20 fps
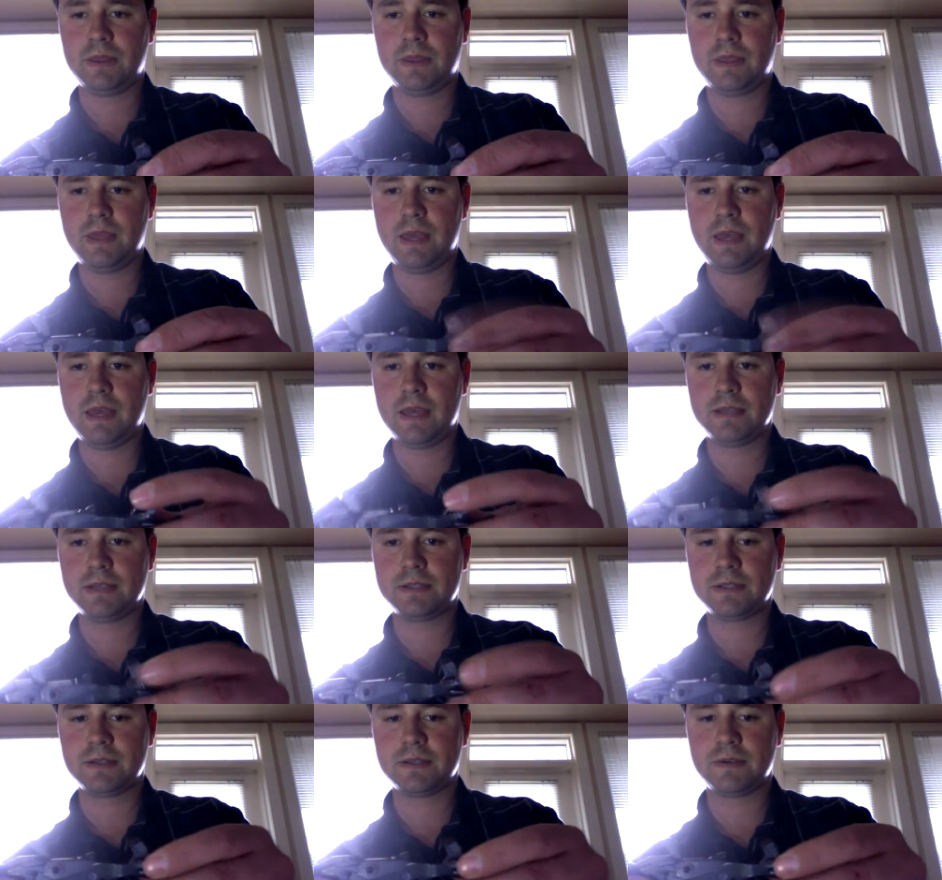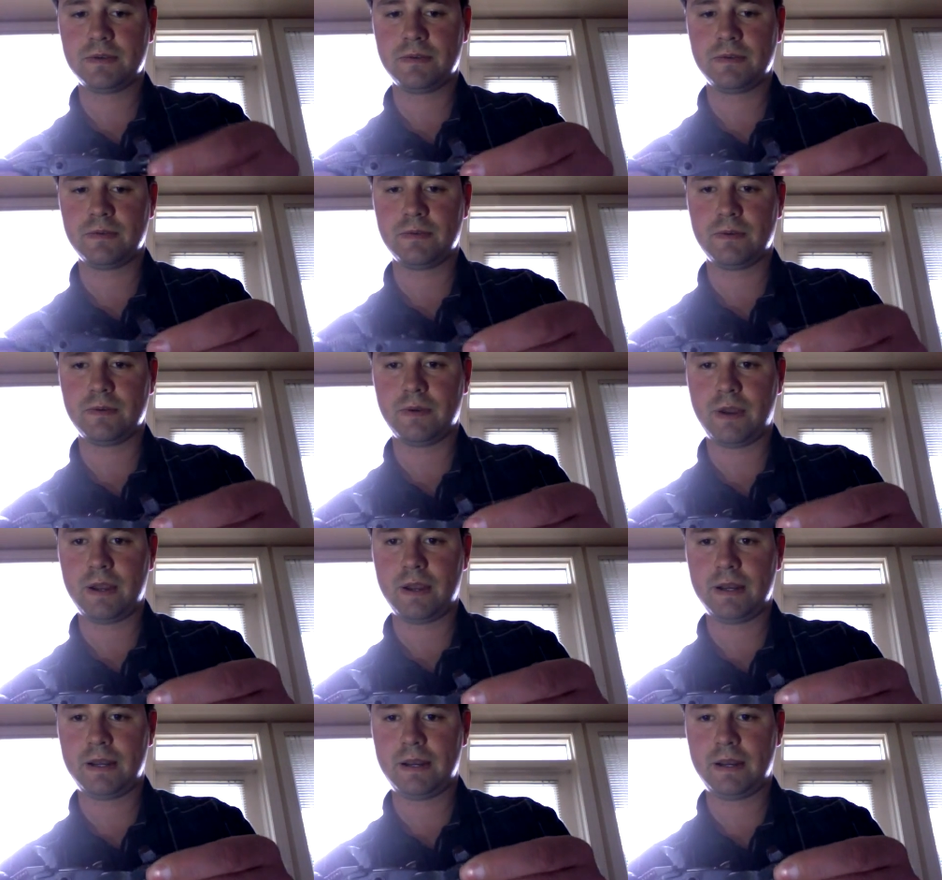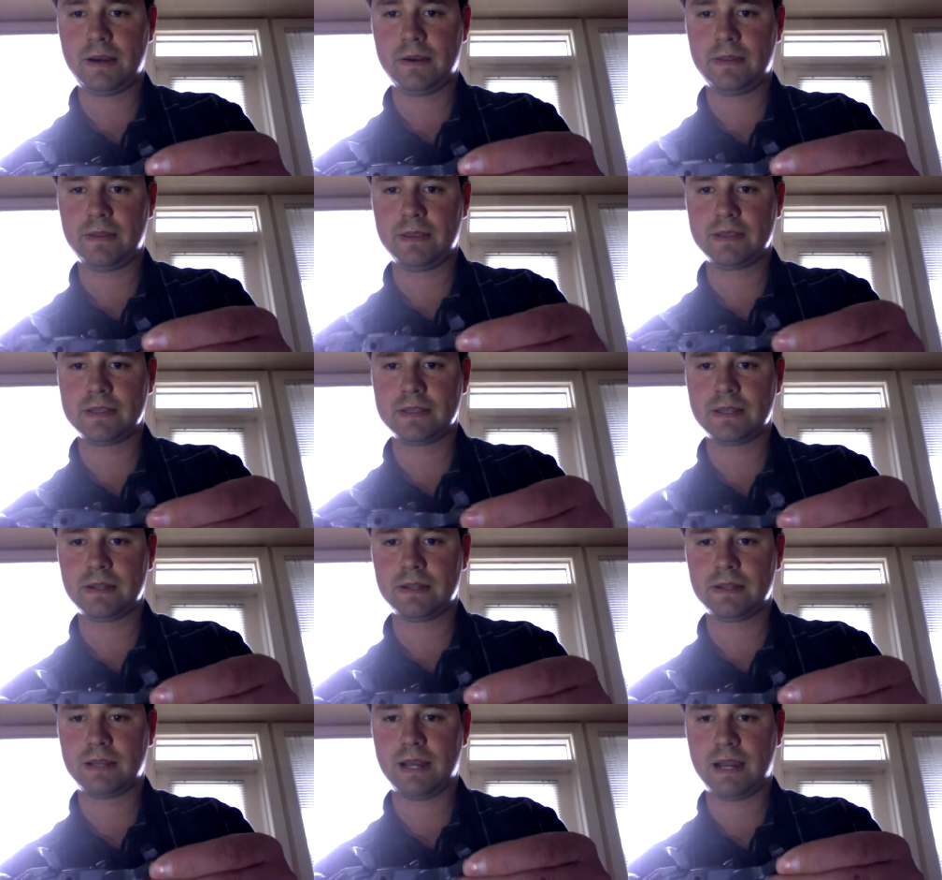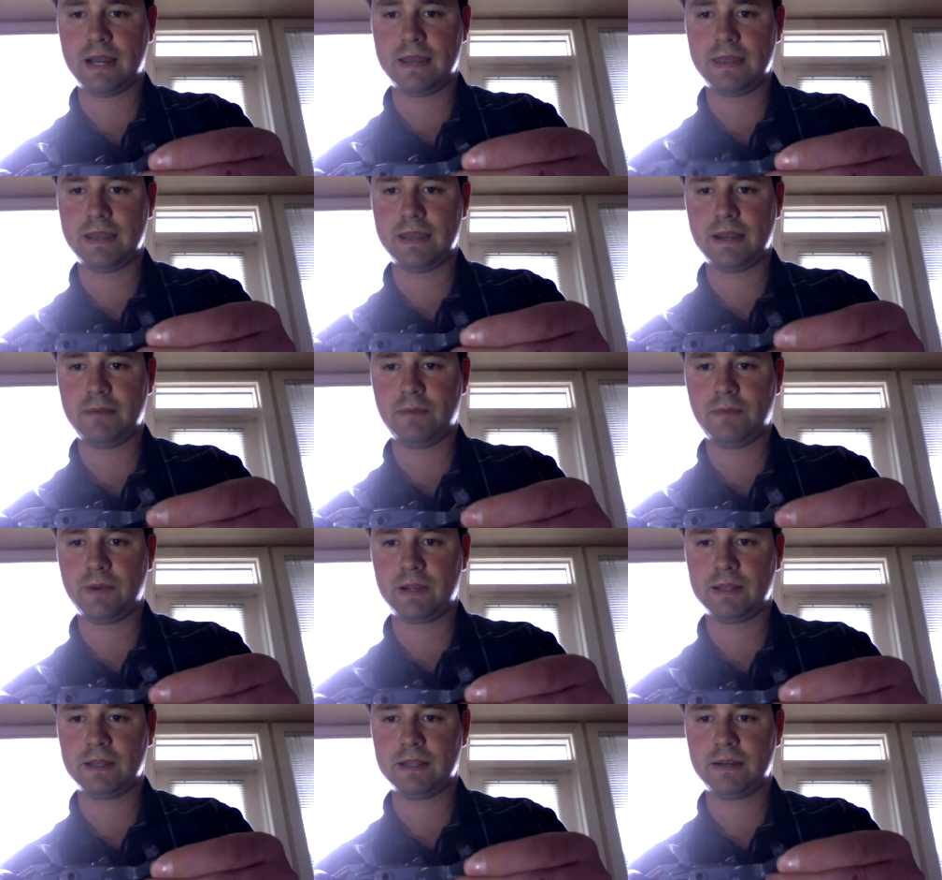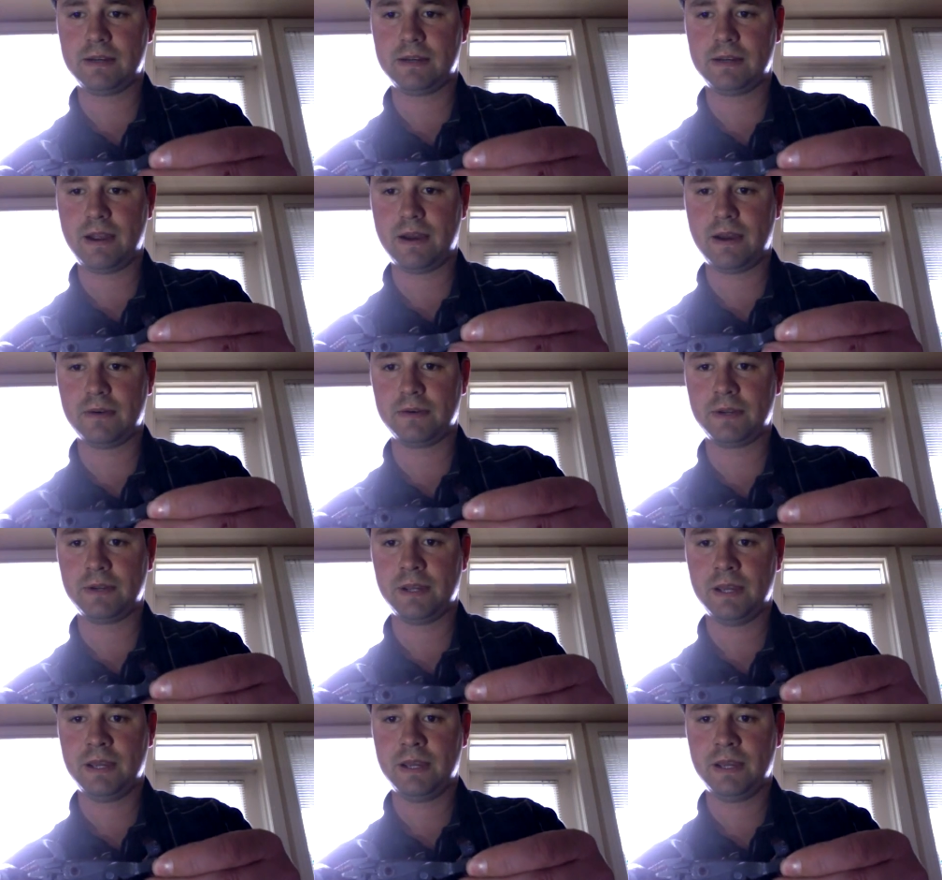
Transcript: This right here, this little guy that I'm wiggling around,